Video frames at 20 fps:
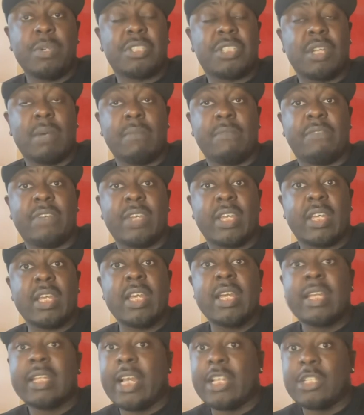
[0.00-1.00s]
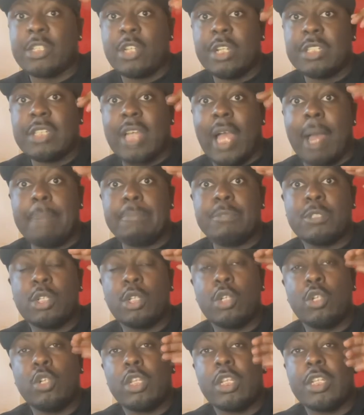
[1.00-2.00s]
us something that is going to
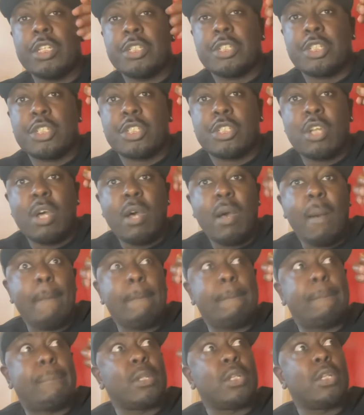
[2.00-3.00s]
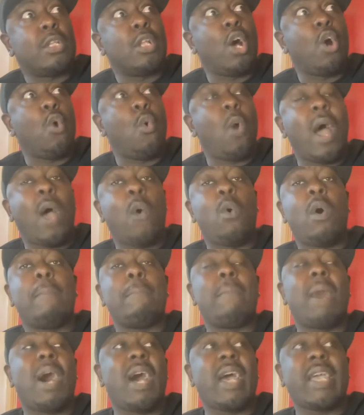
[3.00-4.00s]
absolutely just blow our
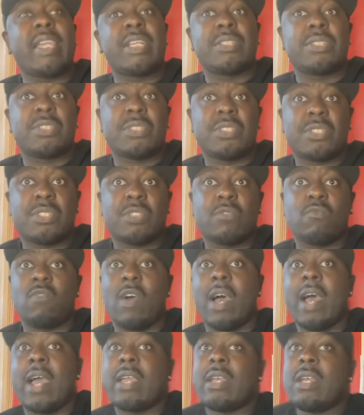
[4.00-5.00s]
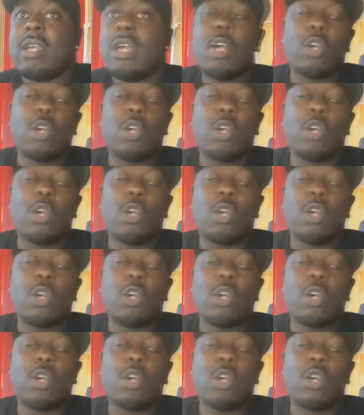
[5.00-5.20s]
minds, right?